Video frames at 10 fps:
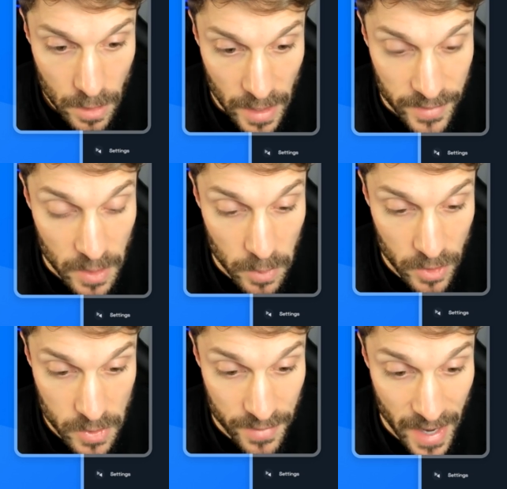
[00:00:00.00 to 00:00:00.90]
And then we
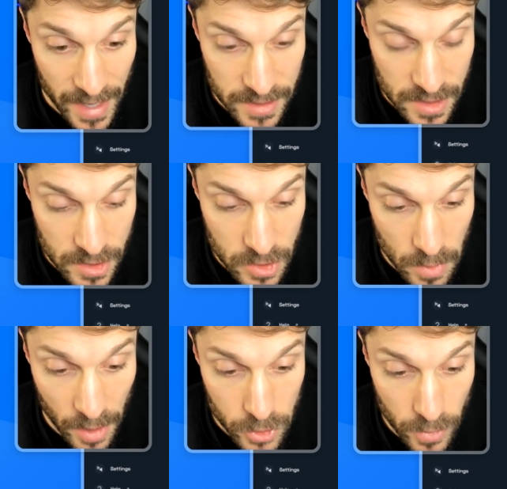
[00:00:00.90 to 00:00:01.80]
also have access
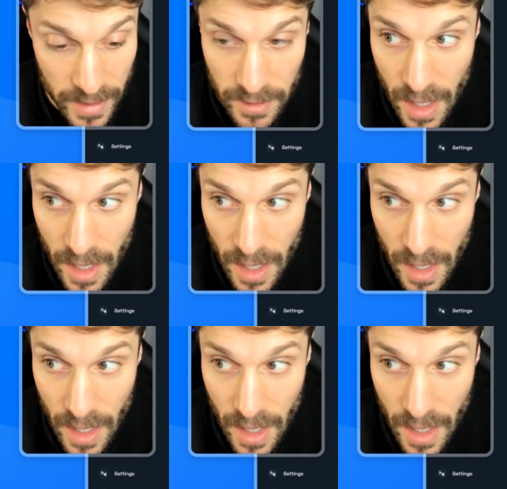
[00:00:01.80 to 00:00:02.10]
to our training